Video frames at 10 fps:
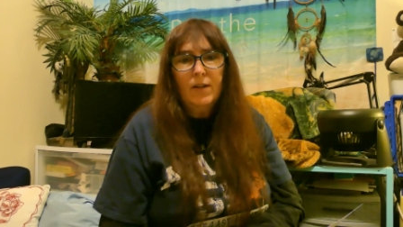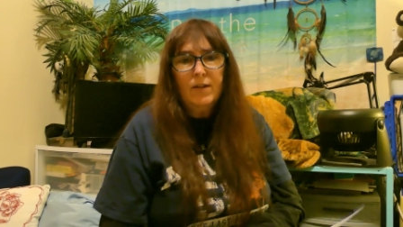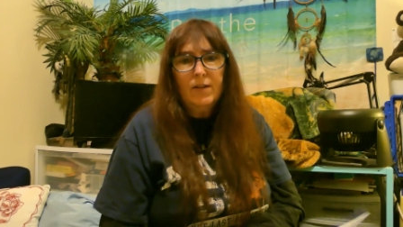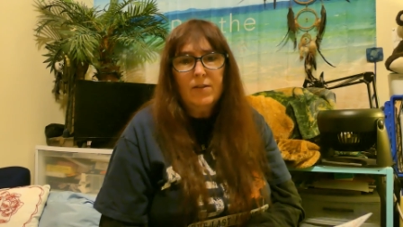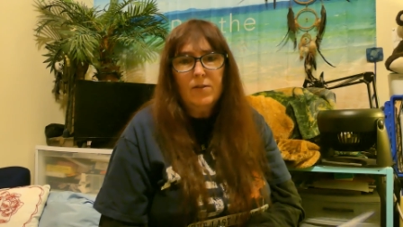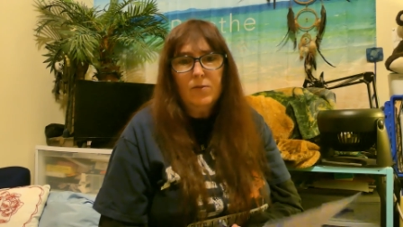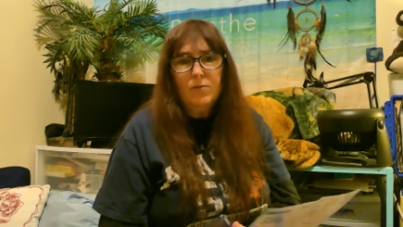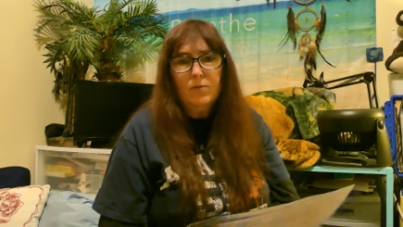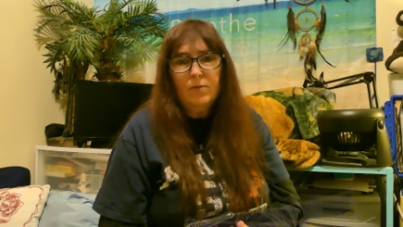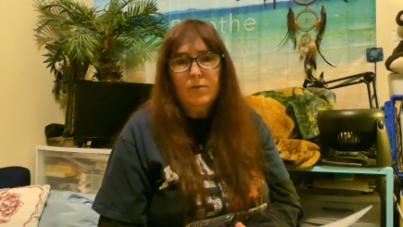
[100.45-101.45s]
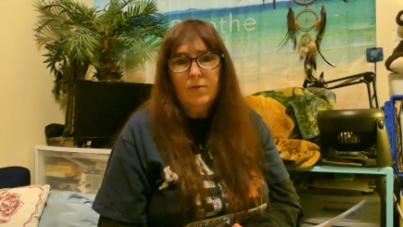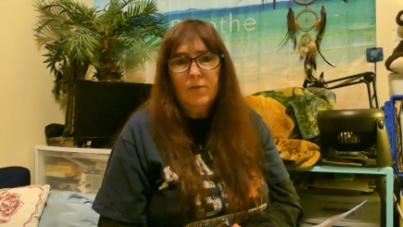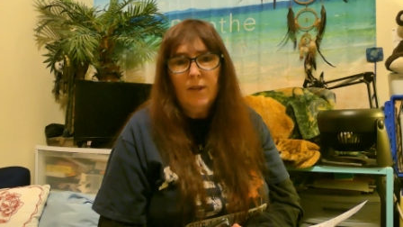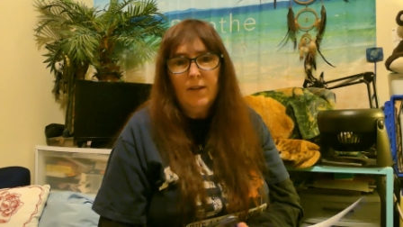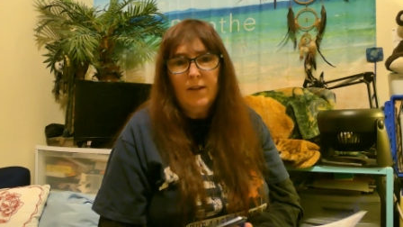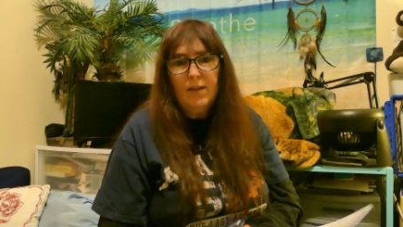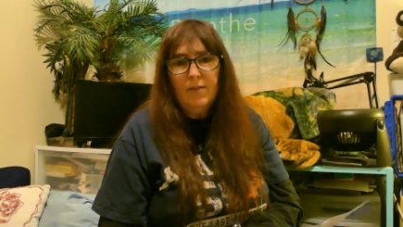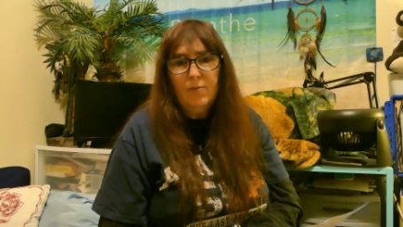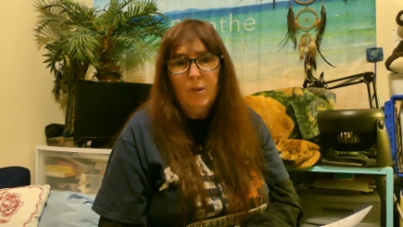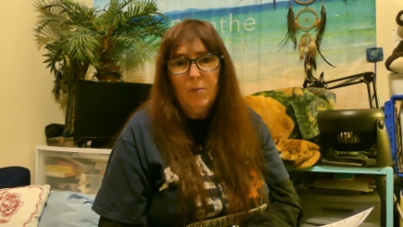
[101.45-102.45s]
I just don't. I think if
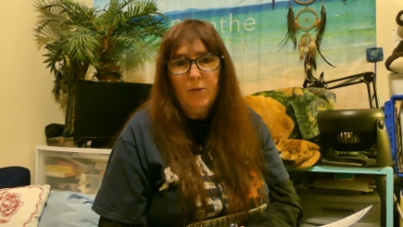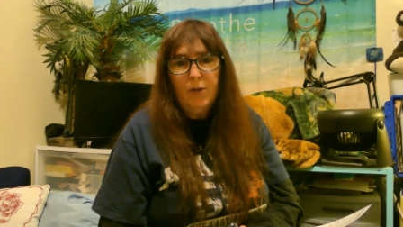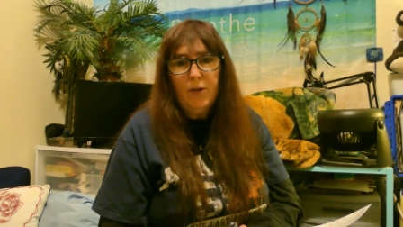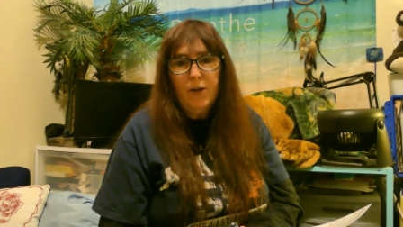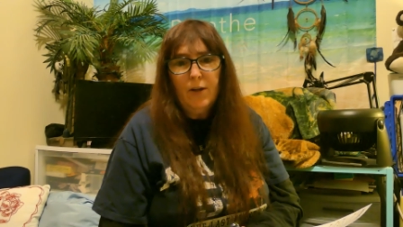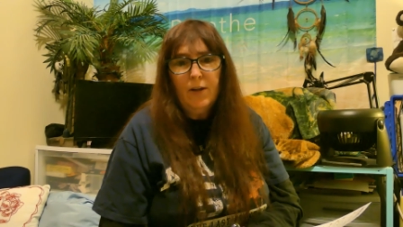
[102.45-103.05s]
people are